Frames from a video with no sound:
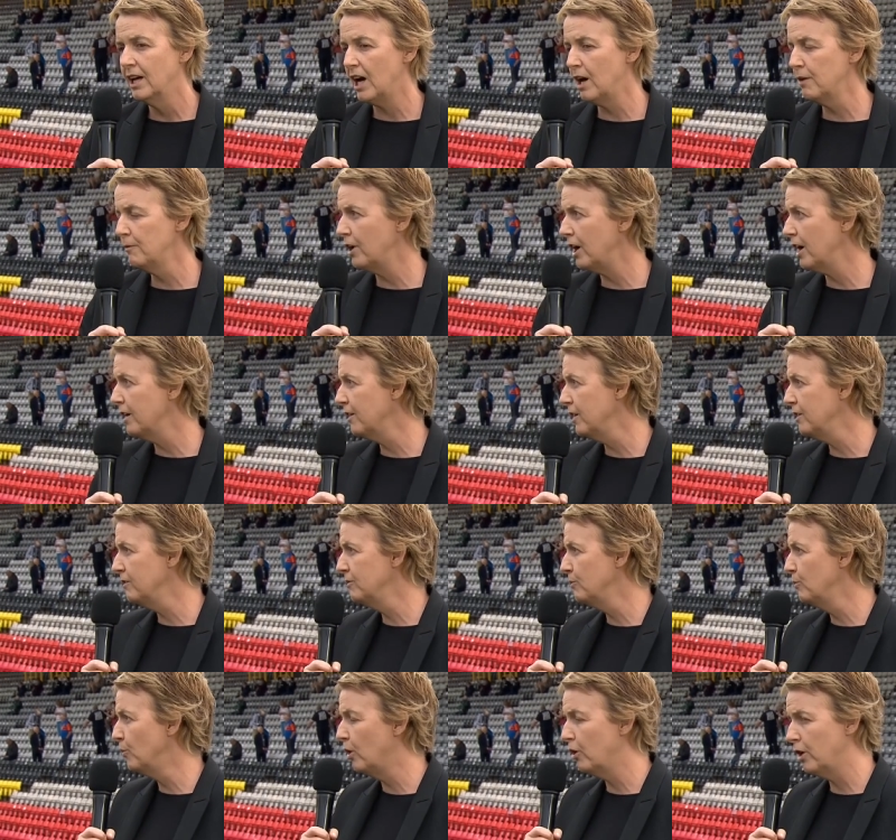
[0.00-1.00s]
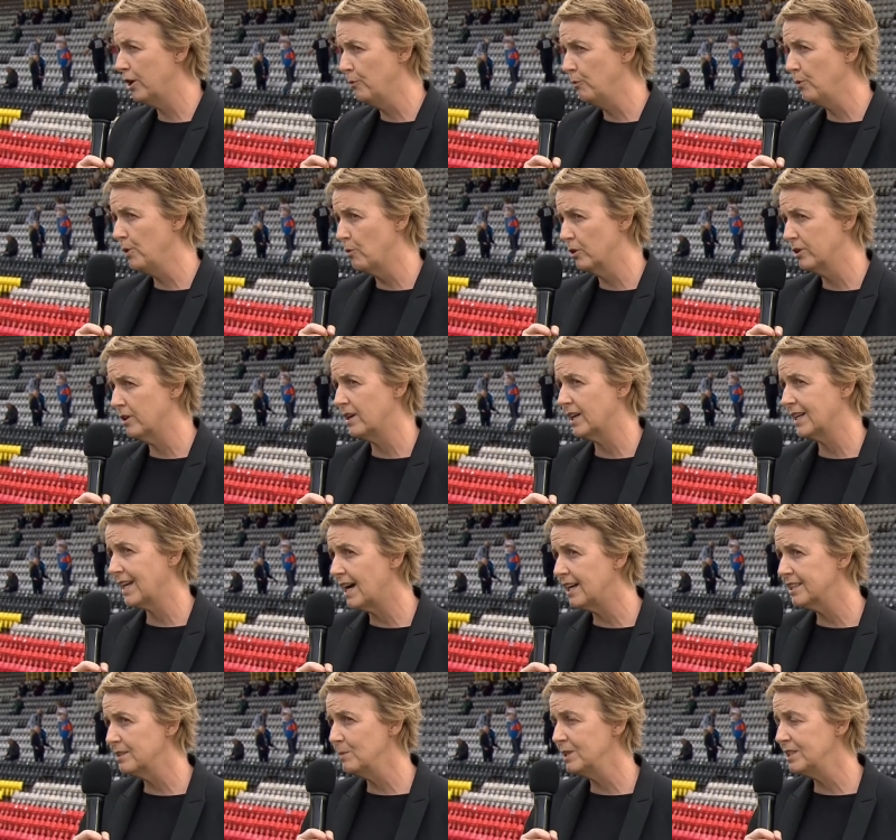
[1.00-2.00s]
around what we want our
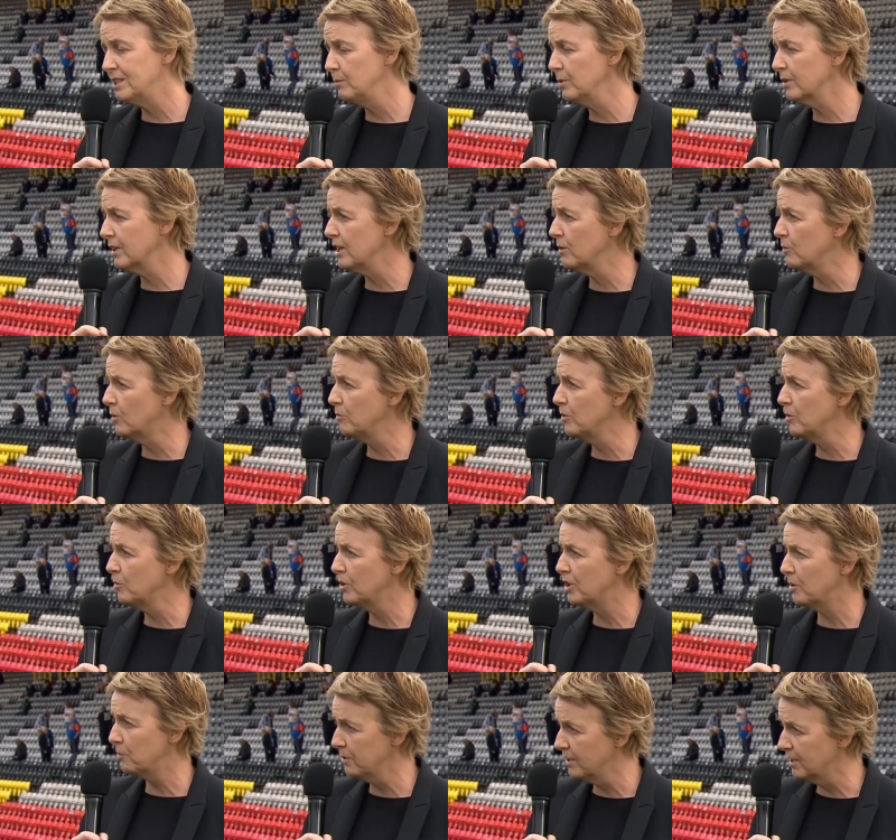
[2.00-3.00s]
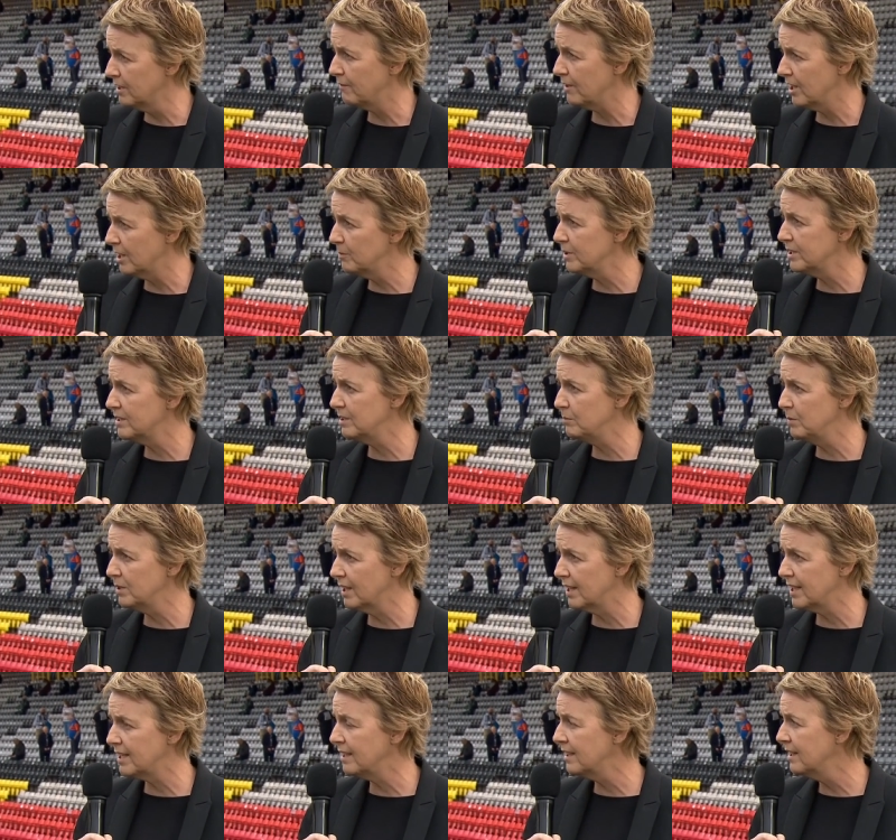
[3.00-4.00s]
academy to be like, what we want our player development to be
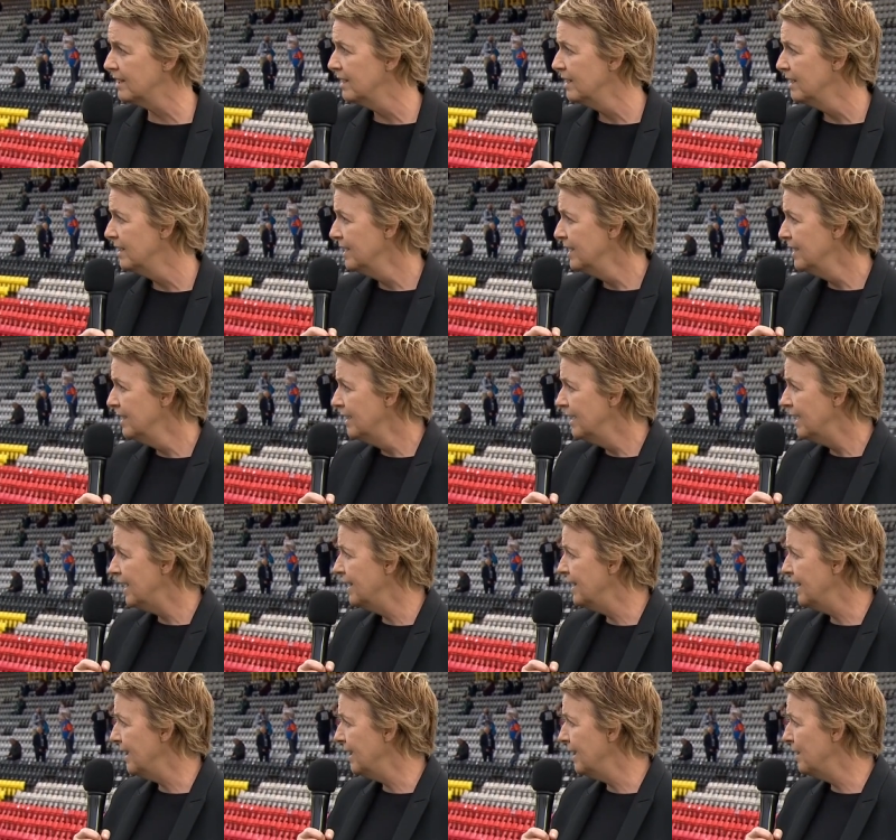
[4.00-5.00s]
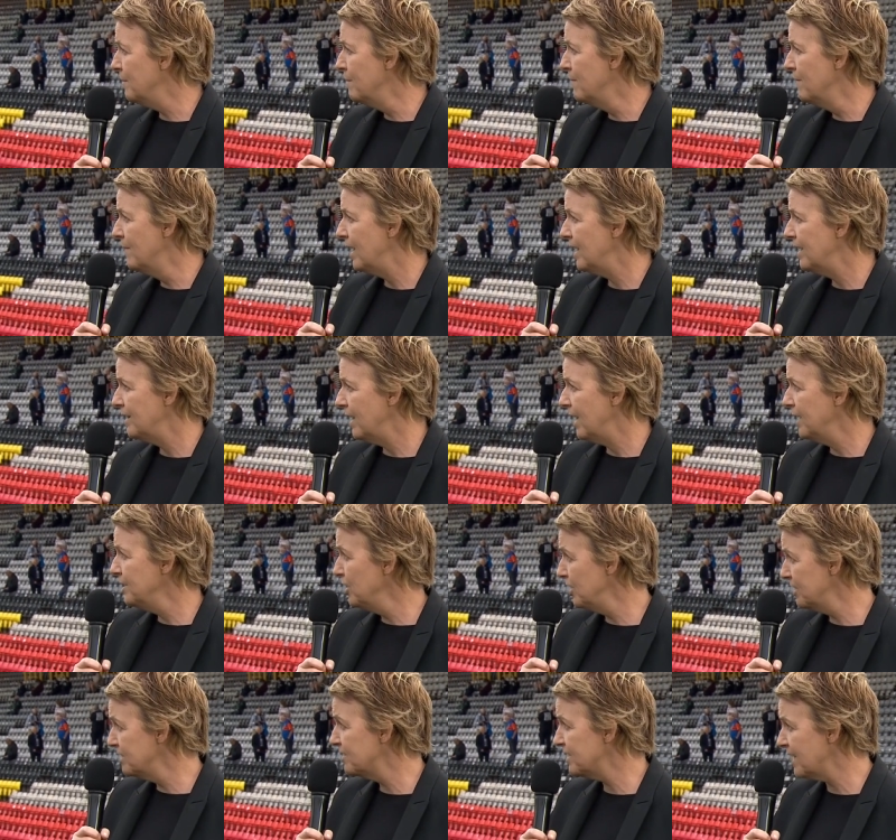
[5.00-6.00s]
like, and
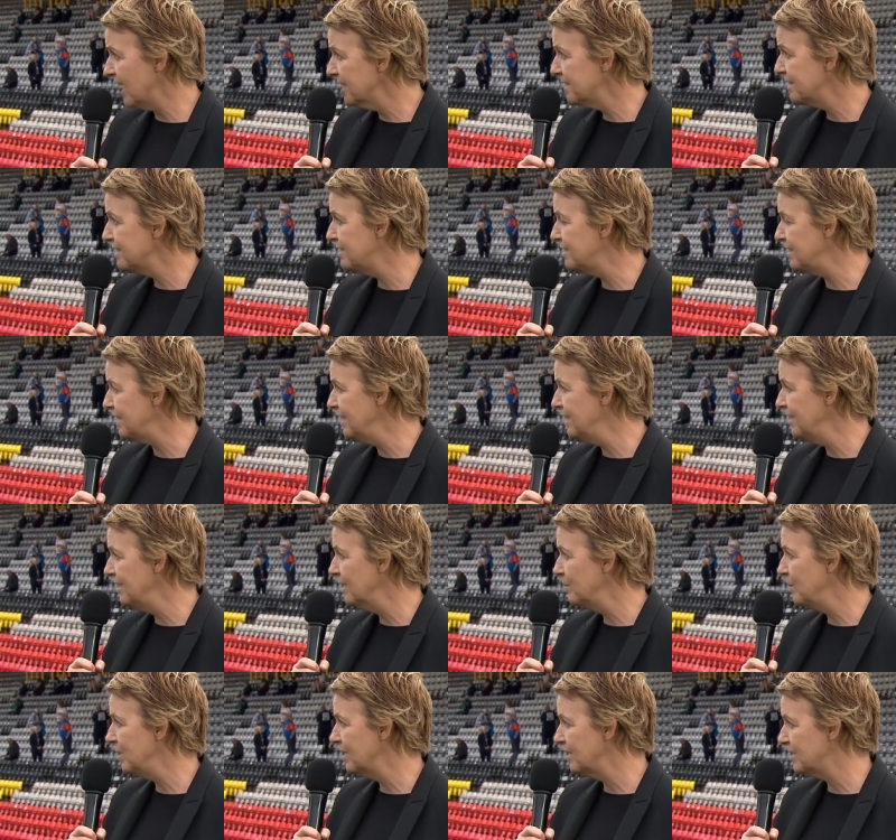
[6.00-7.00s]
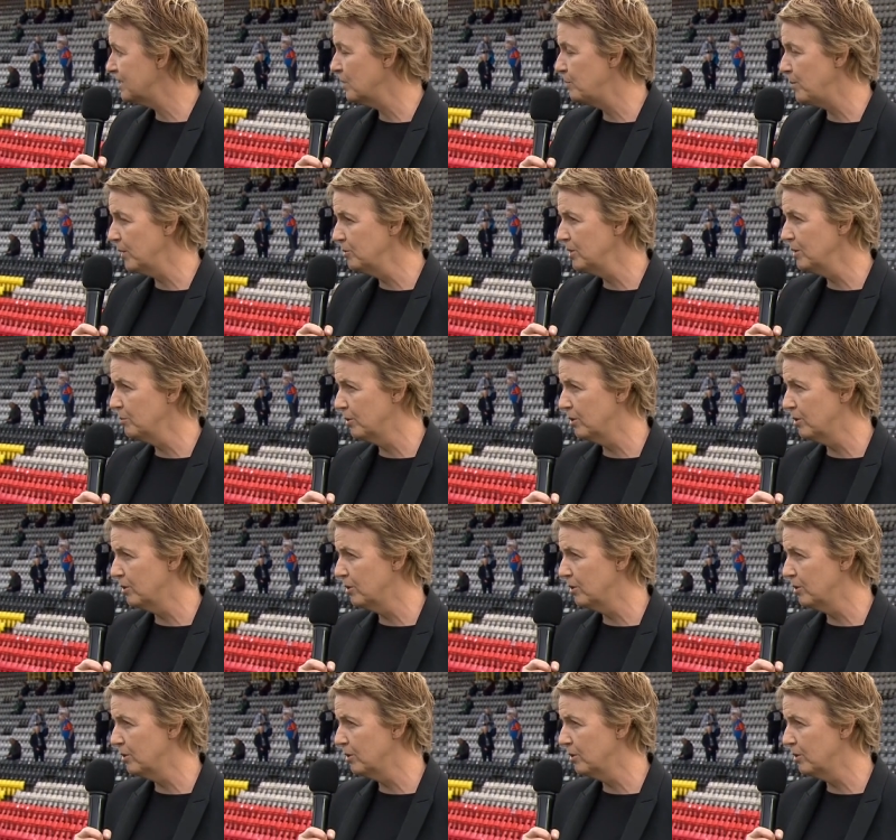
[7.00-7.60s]
you can start to see. I mean, the building